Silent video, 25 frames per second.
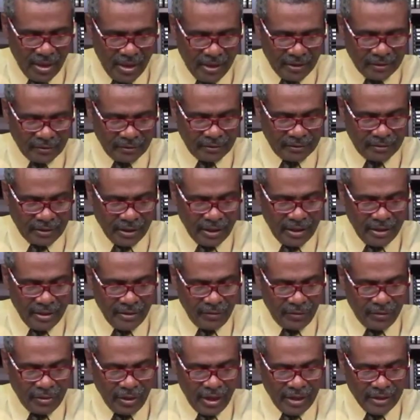and
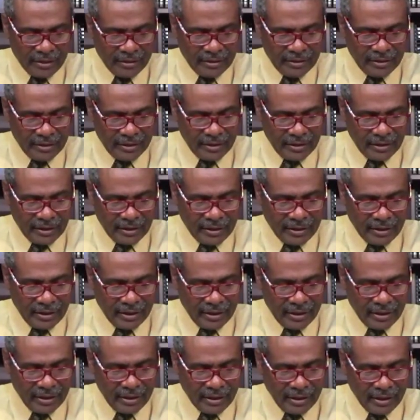they that
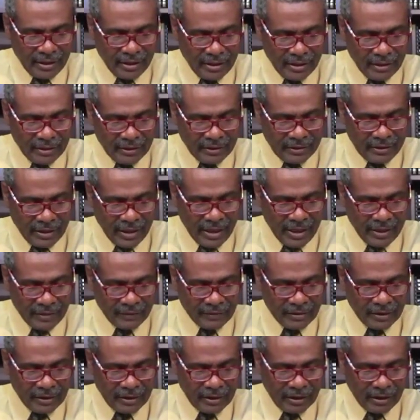
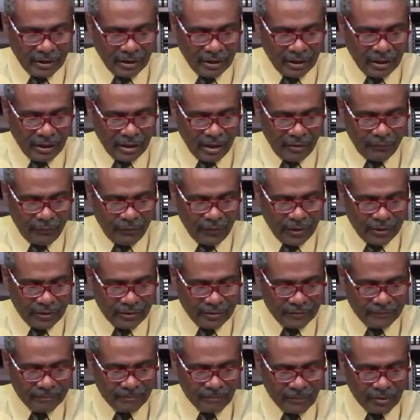that love it